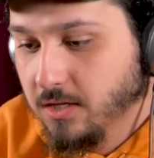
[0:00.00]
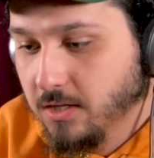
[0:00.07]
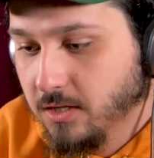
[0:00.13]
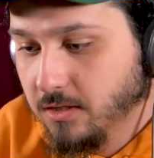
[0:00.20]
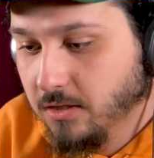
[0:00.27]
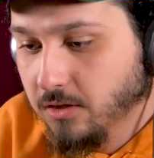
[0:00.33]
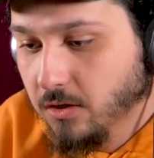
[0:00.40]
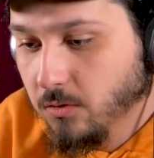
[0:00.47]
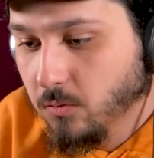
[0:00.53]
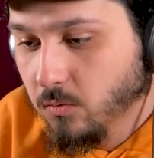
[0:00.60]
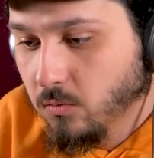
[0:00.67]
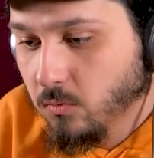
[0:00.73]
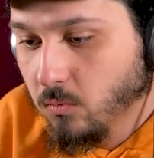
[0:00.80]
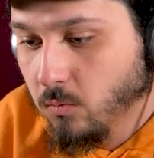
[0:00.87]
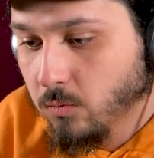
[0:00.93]
you know,
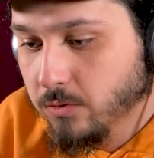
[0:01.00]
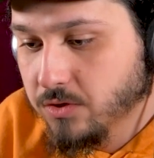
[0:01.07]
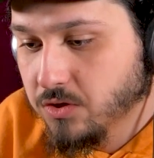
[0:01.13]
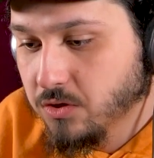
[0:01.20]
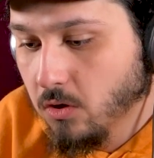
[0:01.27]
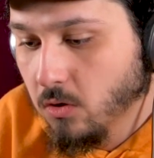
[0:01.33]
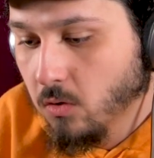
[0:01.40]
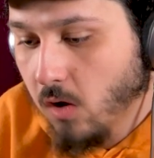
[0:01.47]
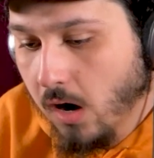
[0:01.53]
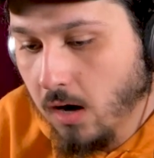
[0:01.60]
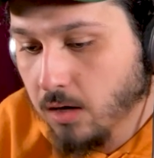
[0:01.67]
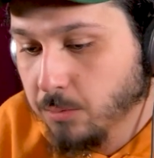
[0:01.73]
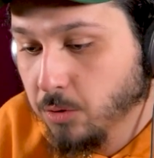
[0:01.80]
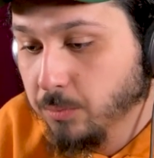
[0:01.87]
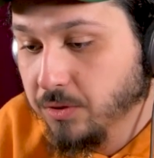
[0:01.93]
we're so
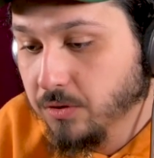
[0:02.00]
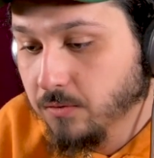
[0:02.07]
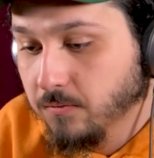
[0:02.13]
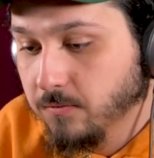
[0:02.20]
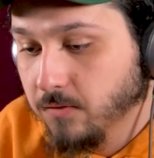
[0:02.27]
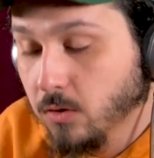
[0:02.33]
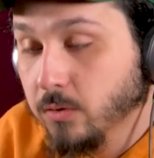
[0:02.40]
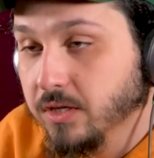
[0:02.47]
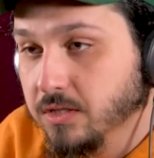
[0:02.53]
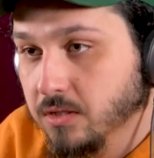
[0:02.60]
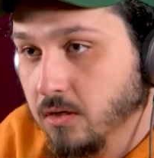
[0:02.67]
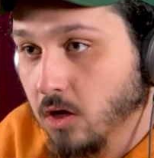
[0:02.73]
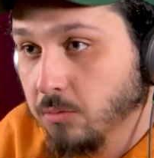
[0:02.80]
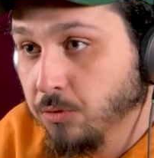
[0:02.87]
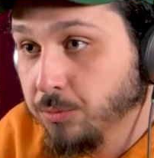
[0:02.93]
automobile focused
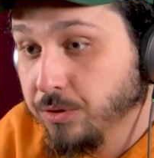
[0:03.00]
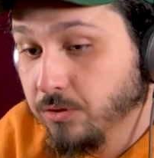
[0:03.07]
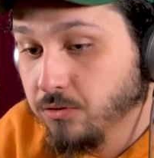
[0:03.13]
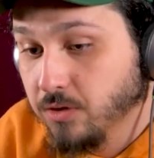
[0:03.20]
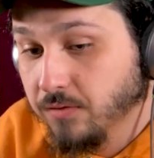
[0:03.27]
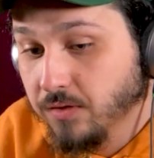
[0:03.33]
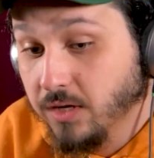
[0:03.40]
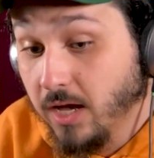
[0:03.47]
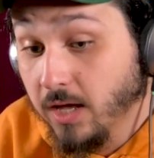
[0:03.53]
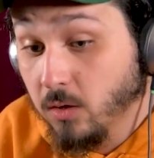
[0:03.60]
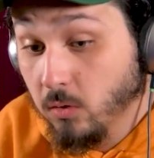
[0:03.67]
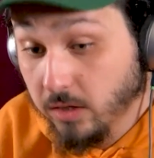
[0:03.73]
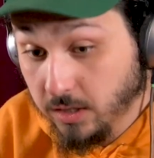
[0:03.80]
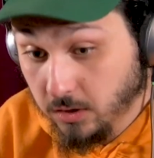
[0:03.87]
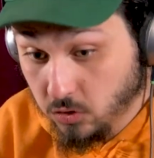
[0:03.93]
and automobile driven.
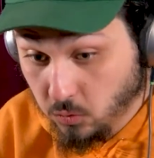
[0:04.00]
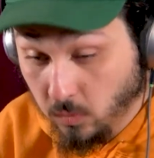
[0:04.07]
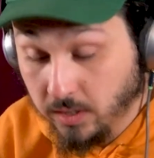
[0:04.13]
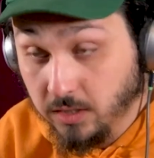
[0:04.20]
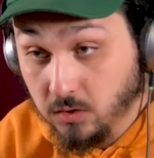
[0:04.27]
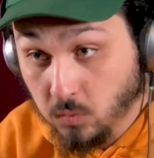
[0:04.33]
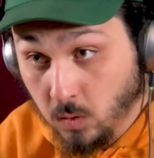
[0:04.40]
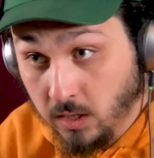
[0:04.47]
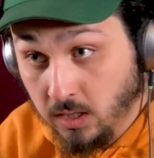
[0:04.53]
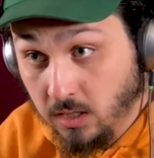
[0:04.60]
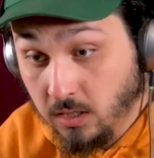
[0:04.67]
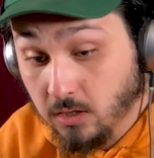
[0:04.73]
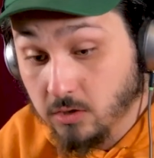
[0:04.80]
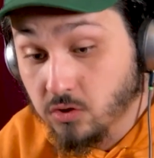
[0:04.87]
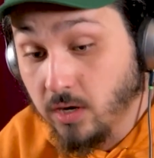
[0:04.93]
And in
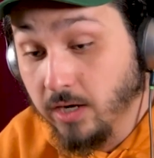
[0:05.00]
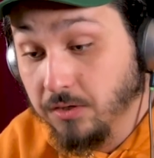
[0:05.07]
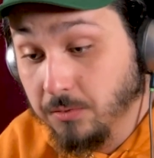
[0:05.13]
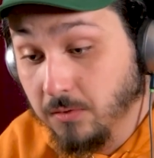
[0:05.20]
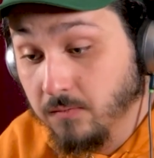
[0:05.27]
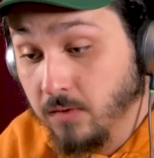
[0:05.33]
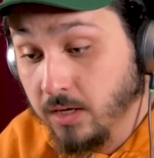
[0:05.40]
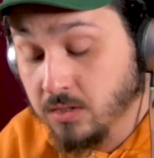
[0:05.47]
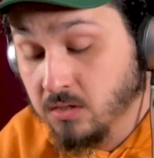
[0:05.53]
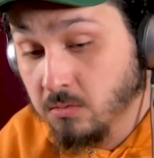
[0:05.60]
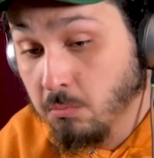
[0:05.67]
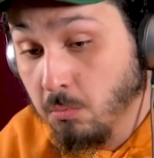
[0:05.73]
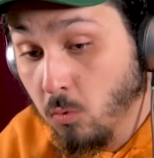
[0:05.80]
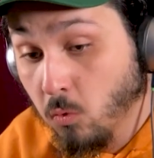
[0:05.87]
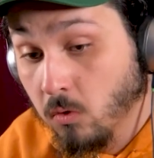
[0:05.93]
2020, trying to invest
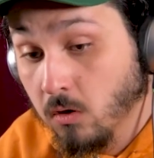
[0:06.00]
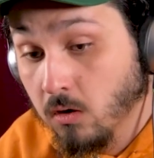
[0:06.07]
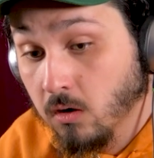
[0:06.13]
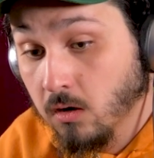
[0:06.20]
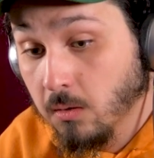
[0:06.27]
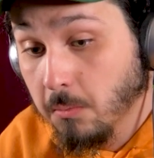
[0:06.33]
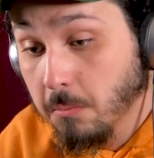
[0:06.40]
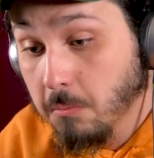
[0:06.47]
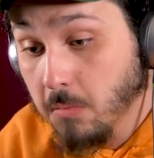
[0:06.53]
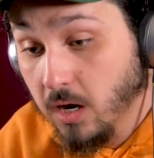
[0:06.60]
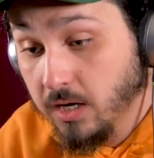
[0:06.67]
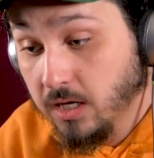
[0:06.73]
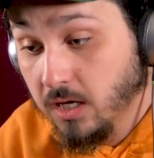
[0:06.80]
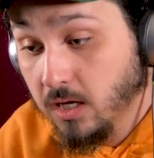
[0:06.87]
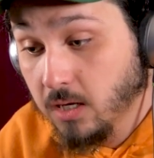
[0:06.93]
more
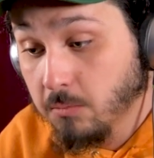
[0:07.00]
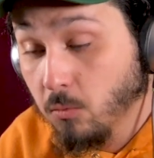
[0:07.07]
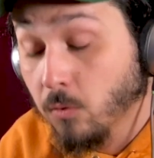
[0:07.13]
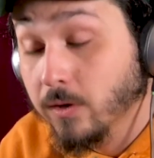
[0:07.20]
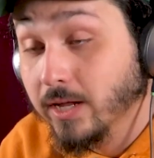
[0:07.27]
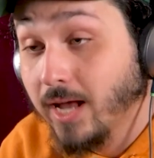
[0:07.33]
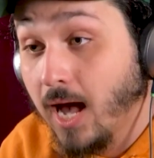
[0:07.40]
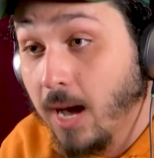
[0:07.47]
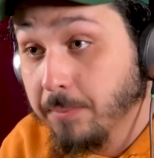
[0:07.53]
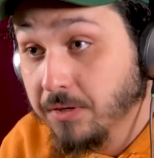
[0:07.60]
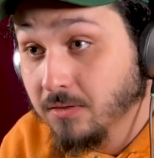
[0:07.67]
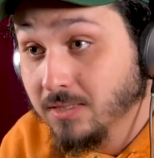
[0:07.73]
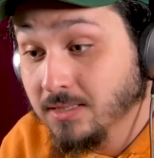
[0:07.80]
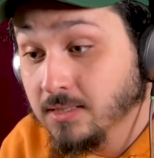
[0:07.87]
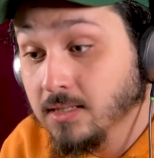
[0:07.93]
money and more
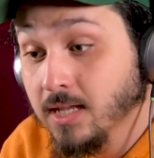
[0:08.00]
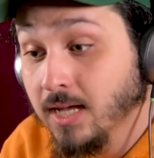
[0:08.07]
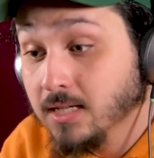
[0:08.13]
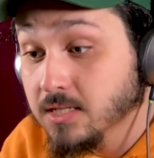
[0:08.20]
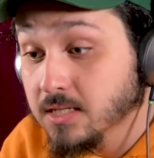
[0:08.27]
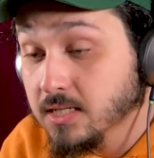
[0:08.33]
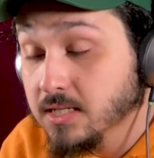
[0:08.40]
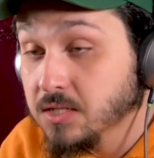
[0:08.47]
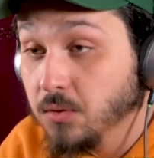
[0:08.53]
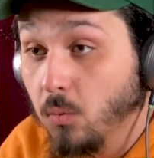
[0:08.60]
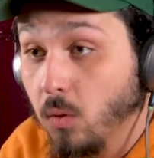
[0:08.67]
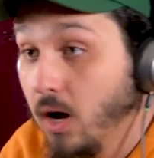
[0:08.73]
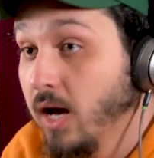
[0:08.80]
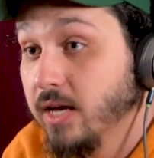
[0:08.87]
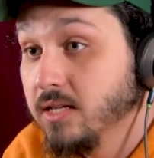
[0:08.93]
capital into that just isn't
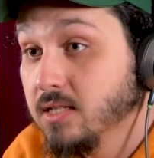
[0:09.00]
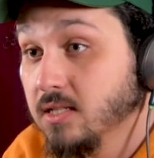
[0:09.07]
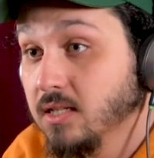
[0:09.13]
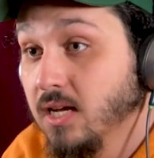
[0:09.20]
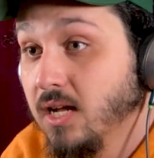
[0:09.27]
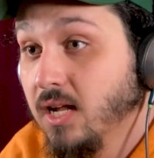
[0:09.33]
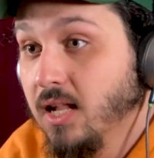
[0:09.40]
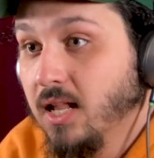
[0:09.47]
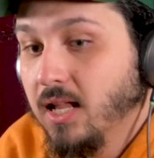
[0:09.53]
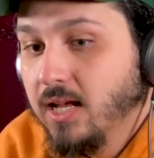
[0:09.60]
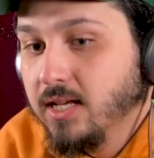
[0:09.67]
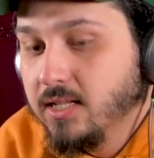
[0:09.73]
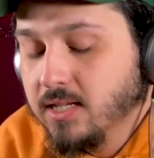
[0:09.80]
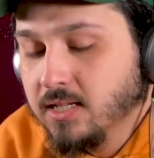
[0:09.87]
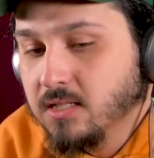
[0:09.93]
wise. Yeah.
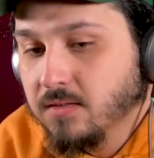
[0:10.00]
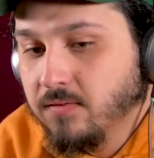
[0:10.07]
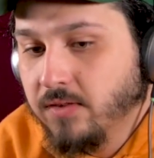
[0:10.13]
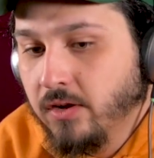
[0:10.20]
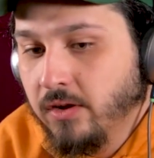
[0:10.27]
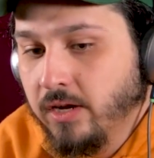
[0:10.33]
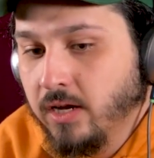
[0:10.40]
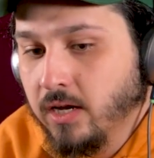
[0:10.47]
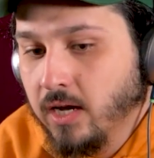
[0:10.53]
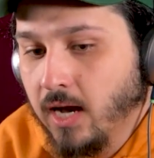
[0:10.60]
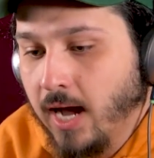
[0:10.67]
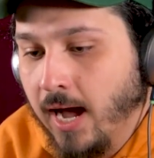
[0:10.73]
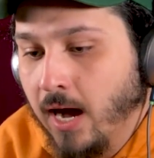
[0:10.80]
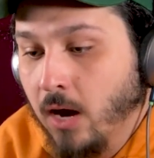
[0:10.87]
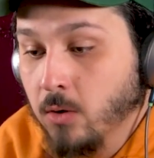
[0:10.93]
It's a very
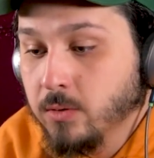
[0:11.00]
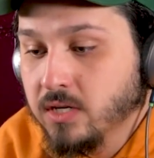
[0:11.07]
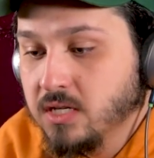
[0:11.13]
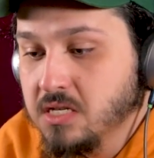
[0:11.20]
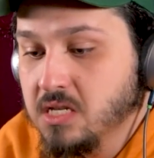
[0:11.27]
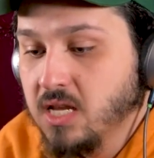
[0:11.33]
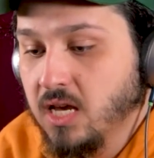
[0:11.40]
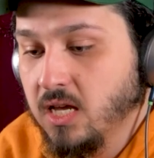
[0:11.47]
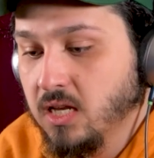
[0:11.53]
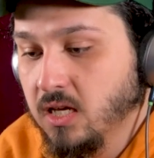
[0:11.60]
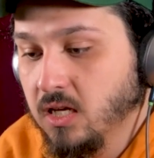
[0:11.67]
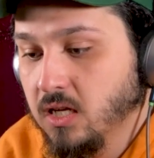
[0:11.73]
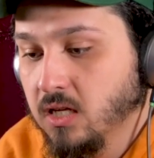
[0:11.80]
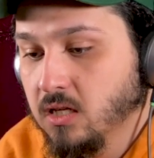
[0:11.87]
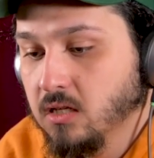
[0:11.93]

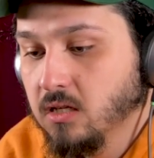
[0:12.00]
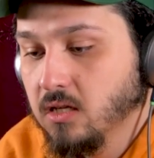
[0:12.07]
outdated